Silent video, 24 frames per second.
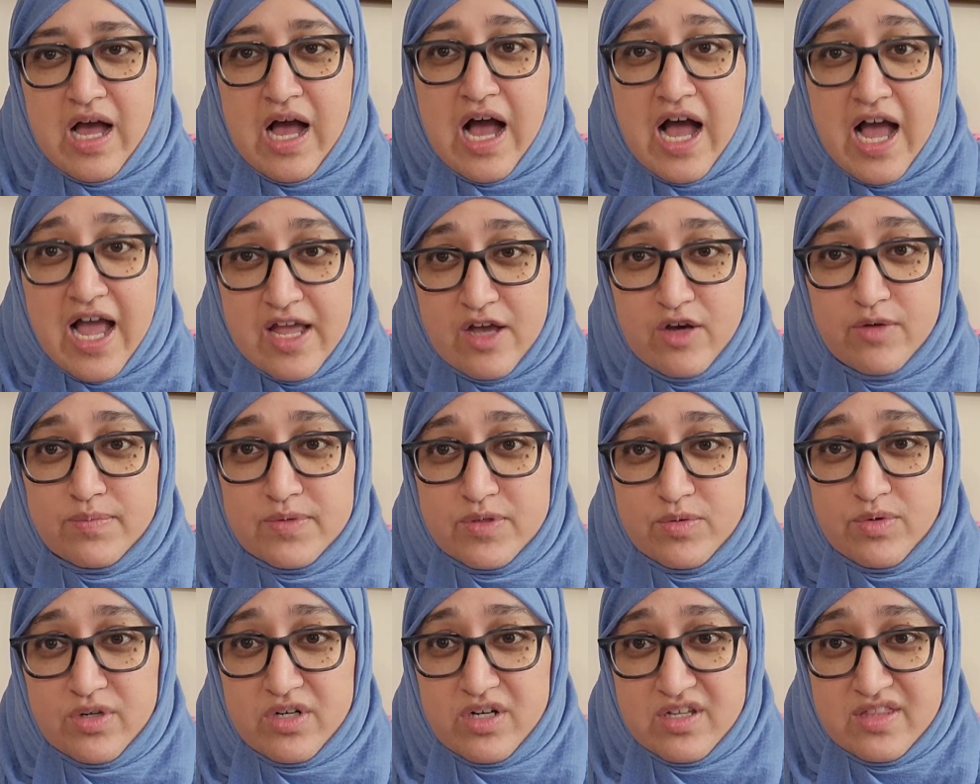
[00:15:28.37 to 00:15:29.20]
I hope
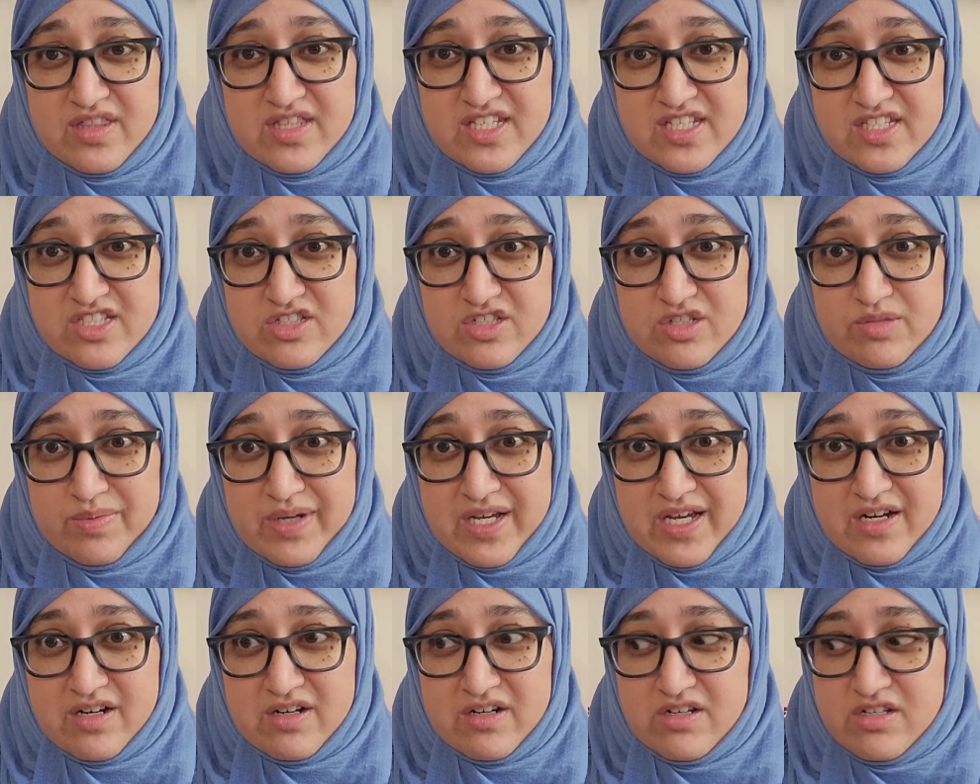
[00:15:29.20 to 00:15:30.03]
to work on these two
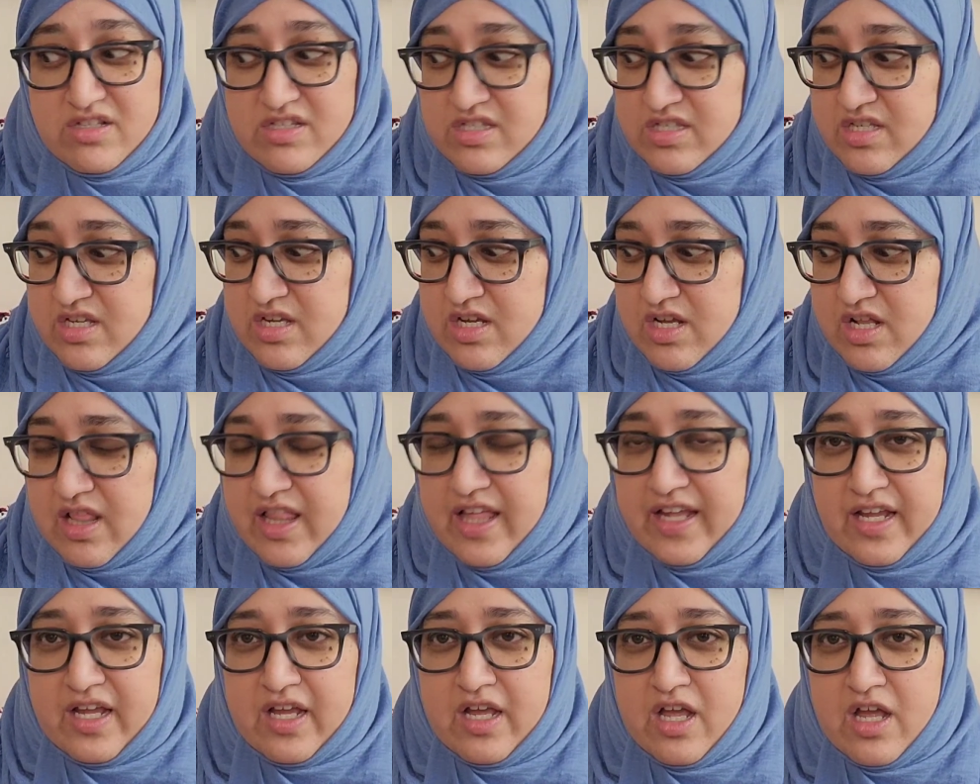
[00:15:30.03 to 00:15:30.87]
patterns
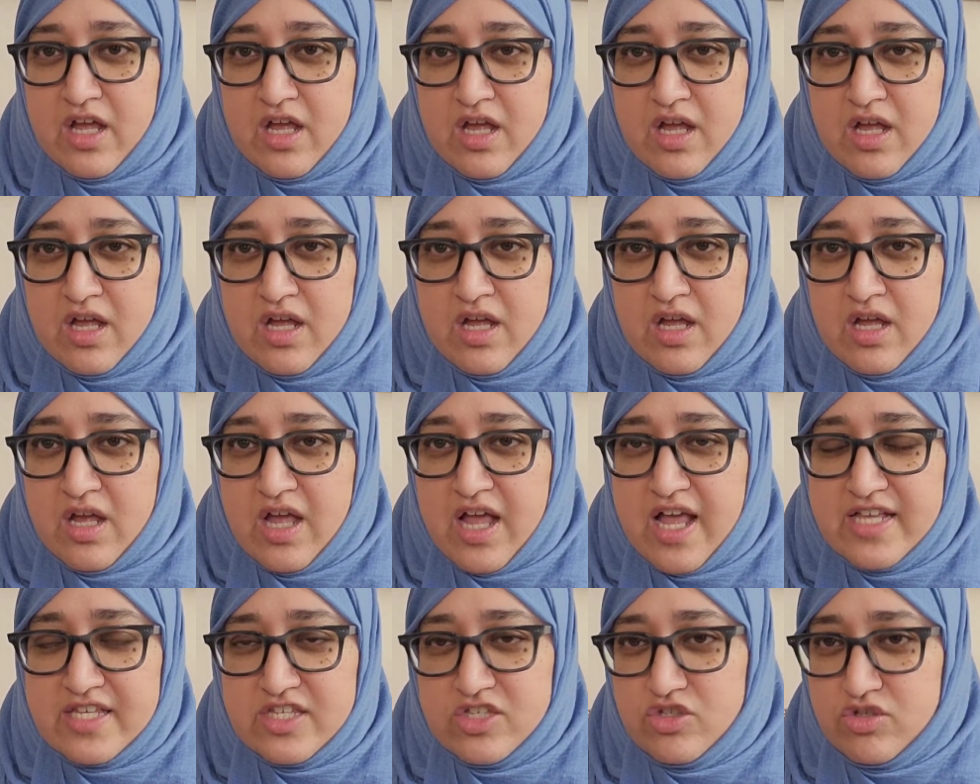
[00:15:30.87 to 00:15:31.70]
like
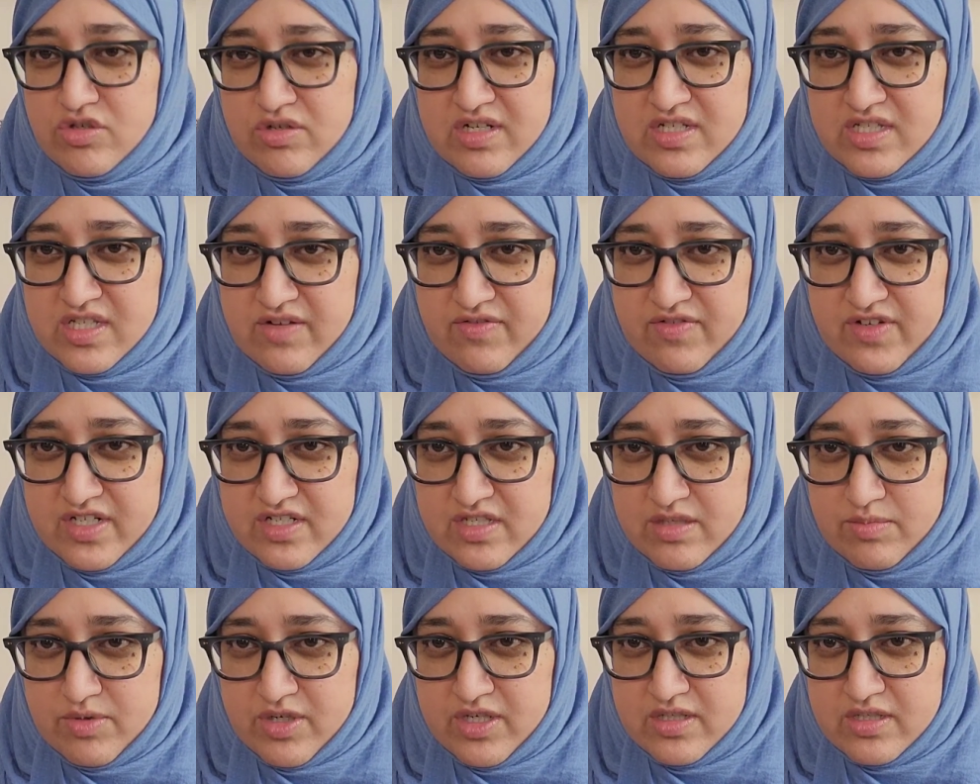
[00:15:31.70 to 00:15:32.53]
as soon as I finish
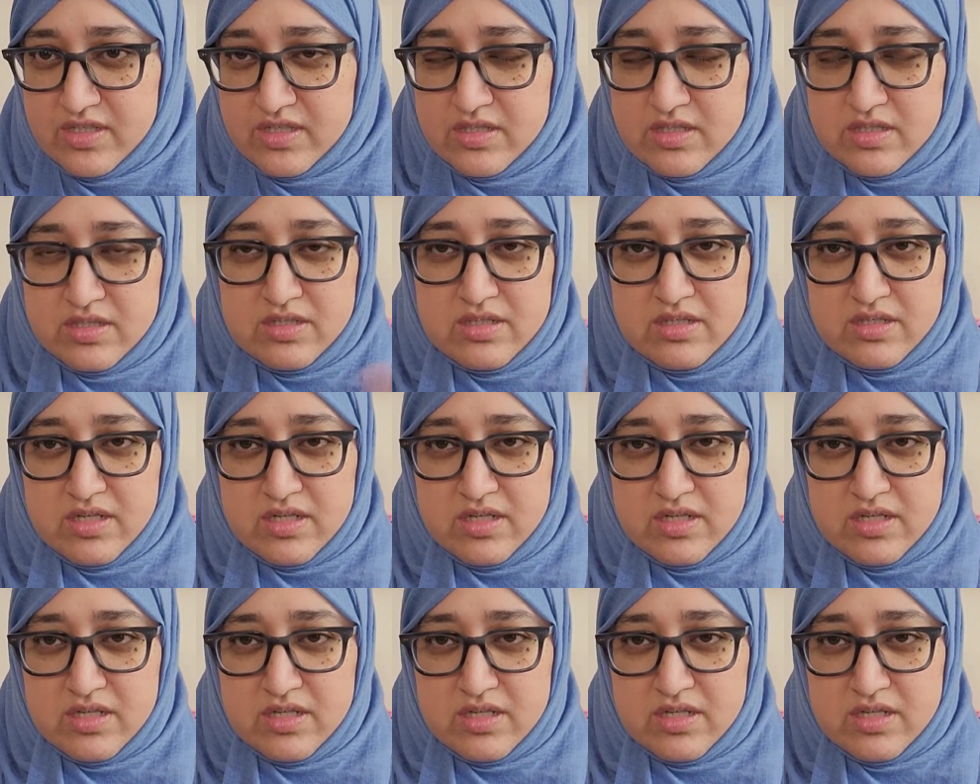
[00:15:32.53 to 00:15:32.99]
the Prince.